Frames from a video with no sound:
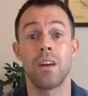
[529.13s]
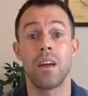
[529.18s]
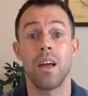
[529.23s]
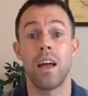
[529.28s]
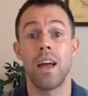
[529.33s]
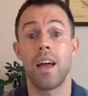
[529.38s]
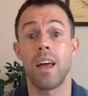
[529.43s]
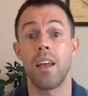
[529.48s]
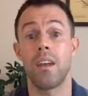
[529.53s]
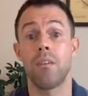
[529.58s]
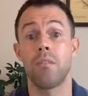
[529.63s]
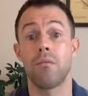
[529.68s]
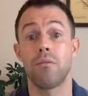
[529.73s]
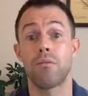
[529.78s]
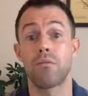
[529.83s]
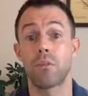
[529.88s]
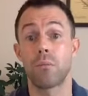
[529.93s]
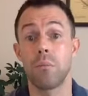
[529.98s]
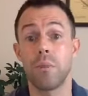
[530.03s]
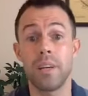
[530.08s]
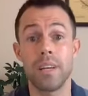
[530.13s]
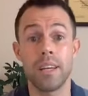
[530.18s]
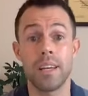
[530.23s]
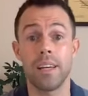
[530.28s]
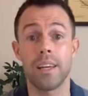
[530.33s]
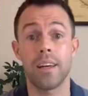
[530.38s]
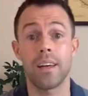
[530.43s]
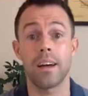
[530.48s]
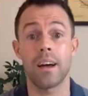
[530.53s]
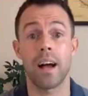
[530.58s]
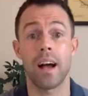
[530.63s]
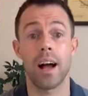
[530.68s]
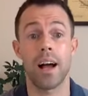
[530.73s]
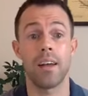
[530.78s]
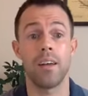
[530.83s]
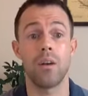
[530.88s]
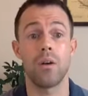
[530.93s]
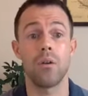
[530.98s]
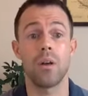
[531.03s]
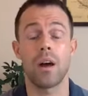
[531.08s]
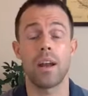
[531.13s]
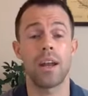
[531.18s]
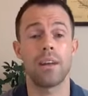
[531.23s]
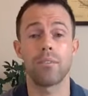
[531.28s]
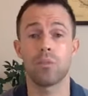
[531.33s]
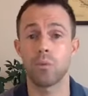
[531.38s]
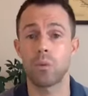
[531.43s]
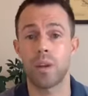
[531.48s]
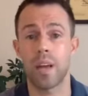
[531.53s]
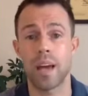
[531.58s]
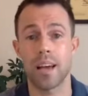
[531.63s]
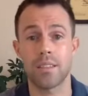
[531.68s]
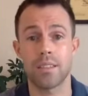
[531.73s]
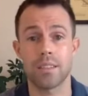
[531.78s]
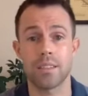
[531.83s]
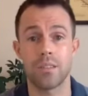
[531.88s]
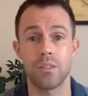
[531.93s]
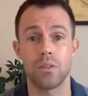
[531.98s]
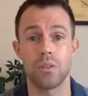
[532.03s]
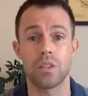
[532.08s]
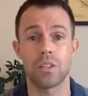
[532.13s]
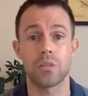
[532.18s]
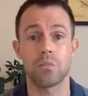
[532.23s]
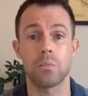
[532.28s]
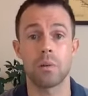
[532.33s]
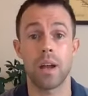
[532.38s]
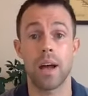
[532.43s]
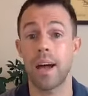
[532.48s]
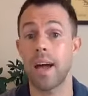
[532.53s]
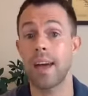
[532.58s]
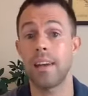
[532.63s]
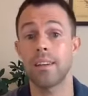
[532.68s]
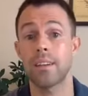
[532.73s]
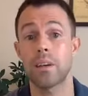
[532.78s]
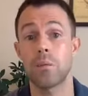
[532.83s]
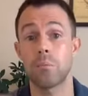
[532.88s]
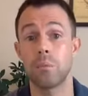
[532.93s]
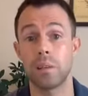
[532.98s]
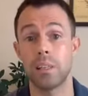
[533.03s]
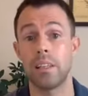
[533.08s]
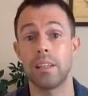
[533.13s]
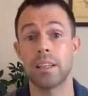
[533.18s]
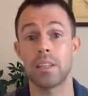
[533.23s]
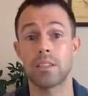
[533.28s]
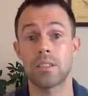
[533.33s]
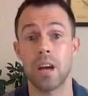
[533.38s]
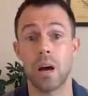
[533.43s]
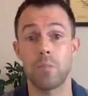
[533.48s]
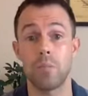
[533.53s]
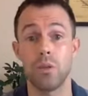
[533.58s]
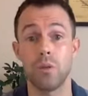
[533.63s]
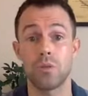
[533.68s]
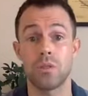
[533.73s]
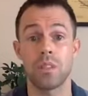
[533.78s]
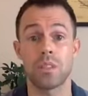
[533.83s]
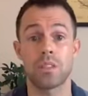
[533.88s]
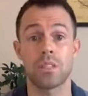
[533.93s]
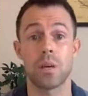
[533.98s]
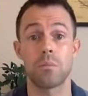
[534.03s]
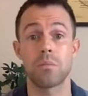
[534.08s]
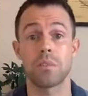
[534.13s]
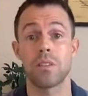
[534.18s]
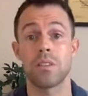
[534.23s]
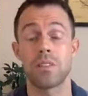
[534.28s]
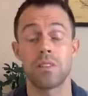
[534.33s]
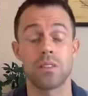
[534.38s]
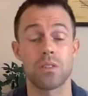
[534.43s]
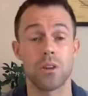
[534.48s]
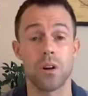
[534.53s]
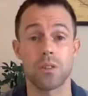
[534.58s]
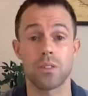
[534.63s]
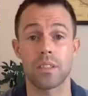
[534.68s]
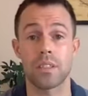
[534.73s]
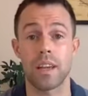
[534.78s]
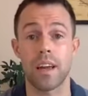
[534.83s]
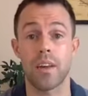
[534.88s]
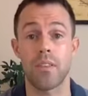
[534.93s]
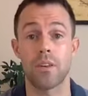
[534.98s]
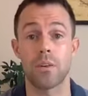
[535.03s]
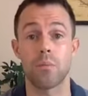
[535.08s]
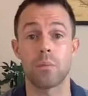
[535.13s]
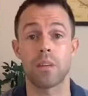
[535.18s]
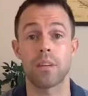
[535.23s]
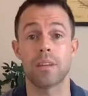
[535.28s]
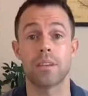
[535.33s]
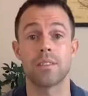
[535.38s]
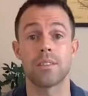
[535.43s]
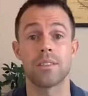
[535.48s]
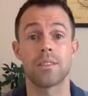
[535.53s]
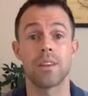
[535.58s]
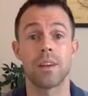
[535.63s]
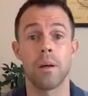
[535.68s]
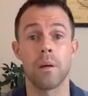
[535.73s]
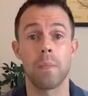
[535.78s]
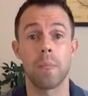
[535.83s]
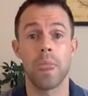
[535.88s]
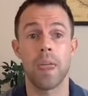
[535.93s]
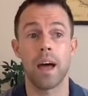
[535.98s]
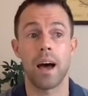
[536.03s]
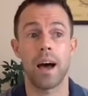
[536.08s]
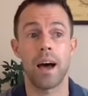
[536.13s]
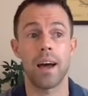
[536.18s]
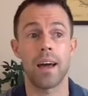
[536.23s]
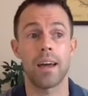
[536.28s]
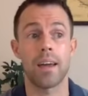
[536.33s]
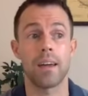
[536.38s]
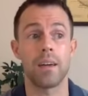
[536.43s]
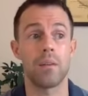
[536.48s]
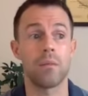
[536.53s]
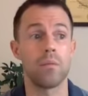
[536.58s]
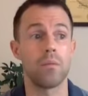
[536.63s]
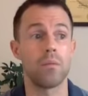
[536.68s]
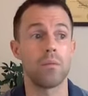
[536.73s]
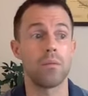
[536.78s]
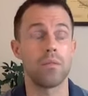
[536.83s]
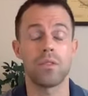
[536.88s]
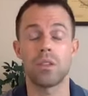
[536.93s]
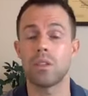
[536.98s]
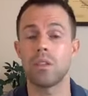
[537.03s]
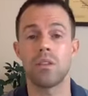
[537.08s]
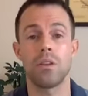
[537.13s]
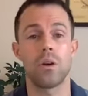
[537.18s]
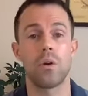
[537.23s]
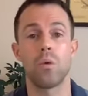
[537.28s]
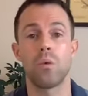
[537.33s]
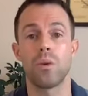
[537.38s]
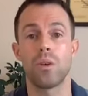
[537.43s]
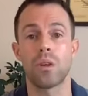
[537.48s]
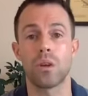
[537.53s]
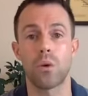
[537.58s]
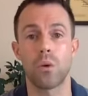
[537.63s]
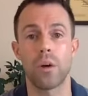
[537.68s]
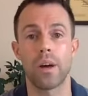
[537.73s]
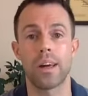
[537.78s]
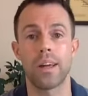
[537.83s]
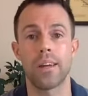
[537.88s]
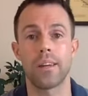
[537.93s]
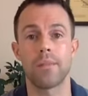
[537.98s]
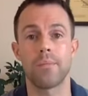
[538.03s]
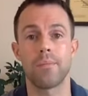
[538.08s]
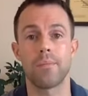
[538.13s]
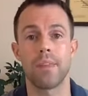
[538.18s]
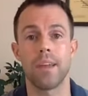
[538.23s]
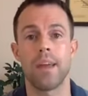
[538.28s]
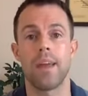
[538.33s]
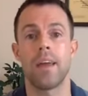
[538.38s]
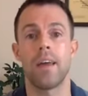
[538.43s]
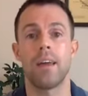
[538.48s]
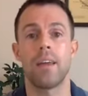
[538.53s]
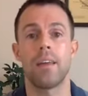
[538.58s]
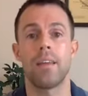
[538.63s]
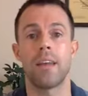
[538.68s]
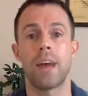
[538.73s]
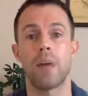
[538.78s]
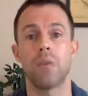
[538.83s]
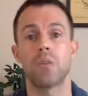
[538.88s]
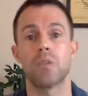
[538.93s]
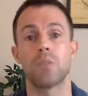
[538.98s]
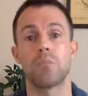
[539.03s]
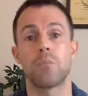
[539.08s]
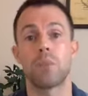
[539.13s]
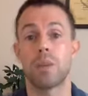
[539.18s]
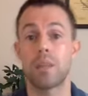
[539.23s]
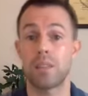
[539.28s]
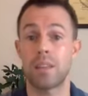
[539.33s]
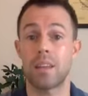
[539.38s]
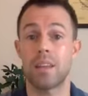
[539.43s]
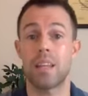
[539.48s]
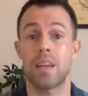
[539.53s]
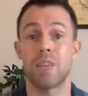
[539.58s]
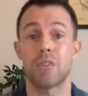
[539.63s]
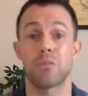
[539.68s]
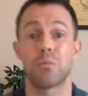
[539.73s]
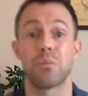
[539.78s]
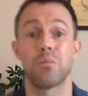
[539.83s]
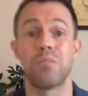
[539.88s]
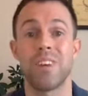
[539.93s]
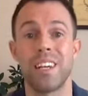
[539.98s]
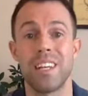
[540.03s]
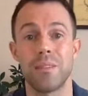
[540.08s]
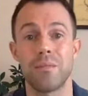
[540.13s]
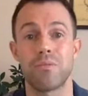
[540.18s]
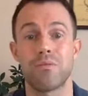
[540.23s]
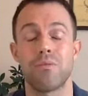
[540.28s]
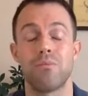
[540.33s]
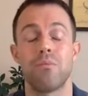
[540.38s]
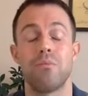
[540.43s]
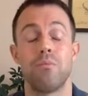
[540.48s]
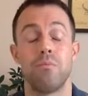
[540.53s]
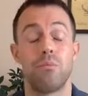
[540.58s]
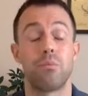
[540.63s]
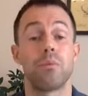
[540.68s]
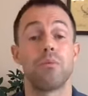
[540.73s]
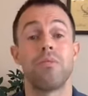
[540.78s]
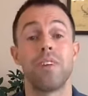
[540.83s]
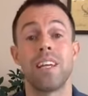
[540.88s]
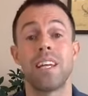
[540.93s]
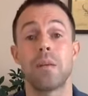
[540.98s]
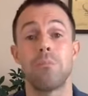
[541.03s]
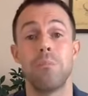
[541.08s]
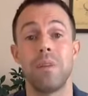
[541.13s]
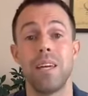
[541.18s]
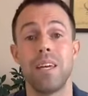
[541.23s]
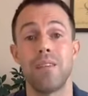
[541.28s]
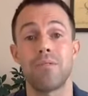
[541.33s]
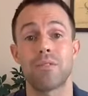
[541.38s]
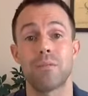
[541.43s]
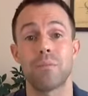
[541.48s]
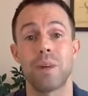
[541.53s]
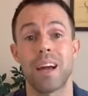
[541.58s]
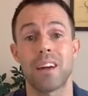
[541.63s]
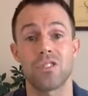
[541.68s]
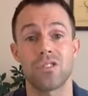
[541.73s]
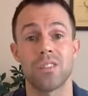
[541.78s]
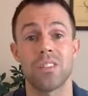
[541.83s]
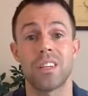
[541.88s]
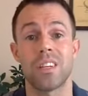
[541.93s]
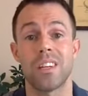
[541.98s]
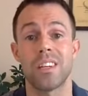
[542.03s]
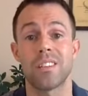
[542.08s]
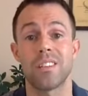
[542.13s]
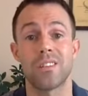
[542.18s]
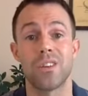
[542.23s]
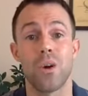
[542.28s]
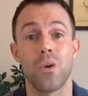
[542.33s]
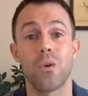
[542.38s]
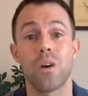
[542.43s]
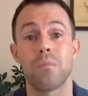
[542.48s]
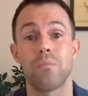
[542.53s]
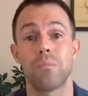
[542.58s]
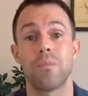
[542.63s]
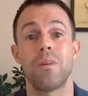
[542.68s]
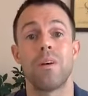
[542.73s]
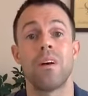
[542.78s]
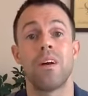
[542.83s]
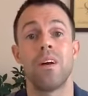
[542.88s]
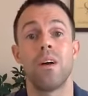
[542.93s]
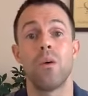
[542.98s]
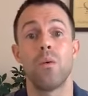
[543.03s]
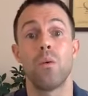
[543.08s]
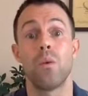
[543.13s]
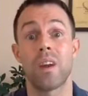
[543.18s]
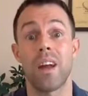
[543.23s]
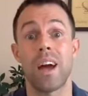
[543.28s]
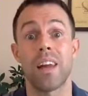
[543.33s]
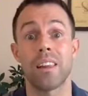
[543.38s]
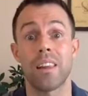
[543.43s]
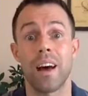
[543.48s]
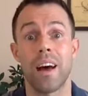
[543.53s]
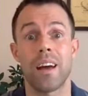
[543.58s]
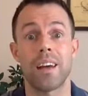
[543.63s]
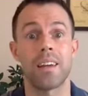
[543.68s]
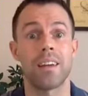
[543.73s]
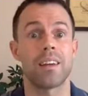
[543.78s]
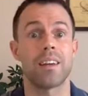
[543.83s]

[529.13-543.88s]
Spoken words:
And for me, I know not everyone has to do this, but I had to completely stop using substances altogether because I didn't know when to quit. And that was a big thing that was preventing me from actually getting to know what I like,